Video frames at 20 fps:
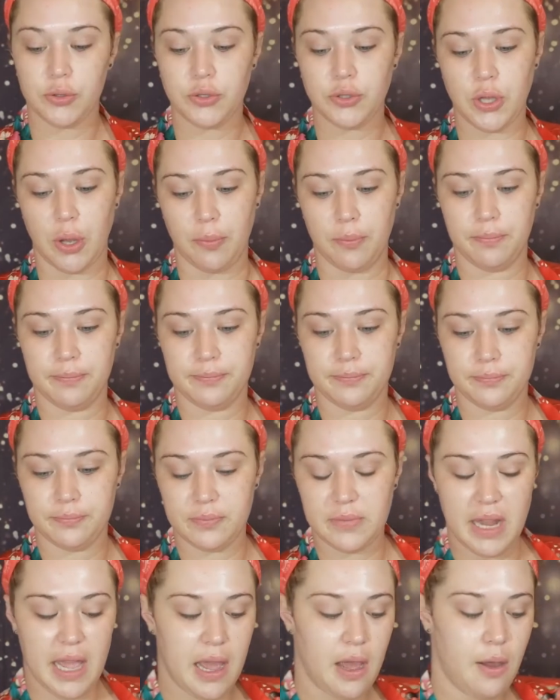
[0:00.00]
So,
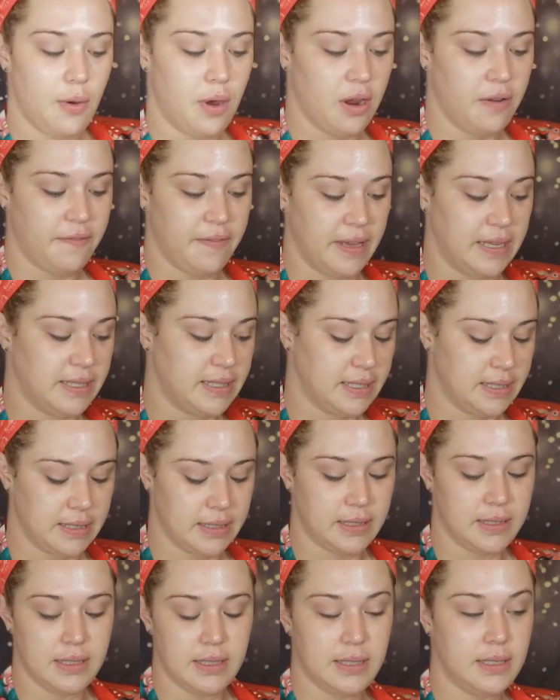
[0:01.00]
now our face
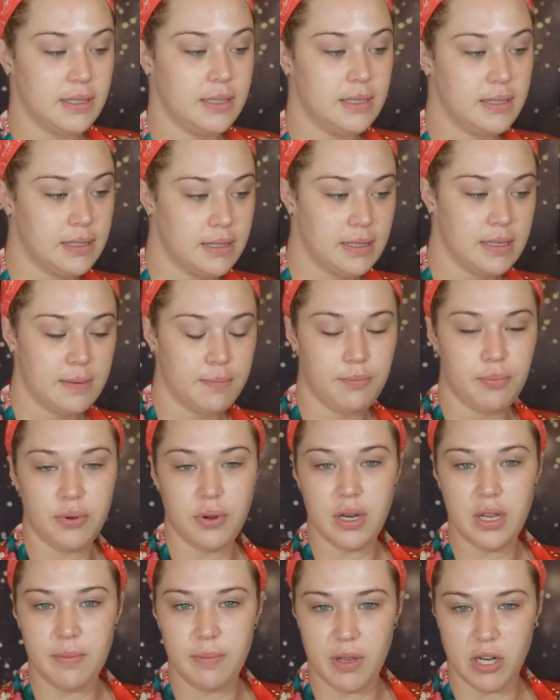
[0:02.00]
is
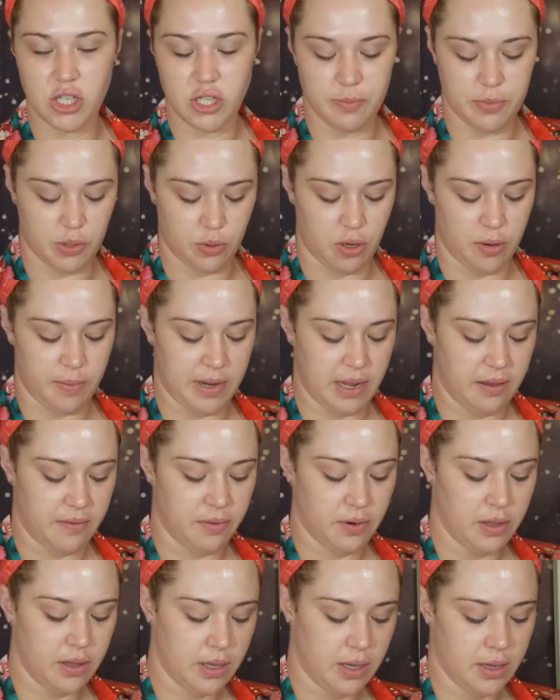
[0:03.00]
pretty much absorbed
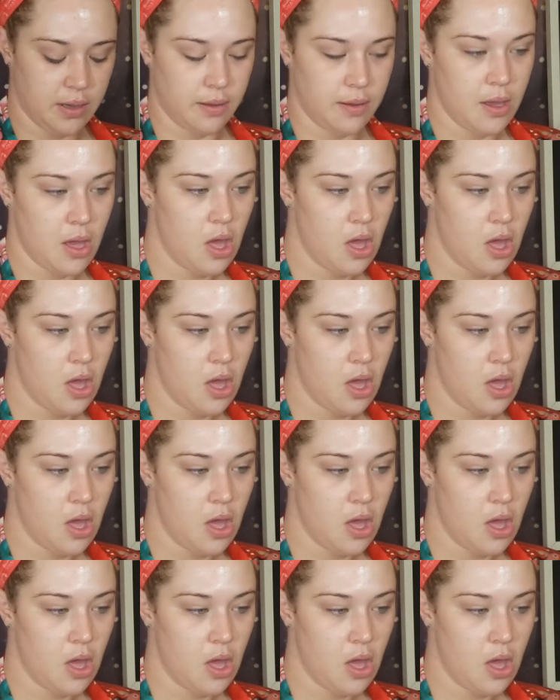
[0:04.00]
everything.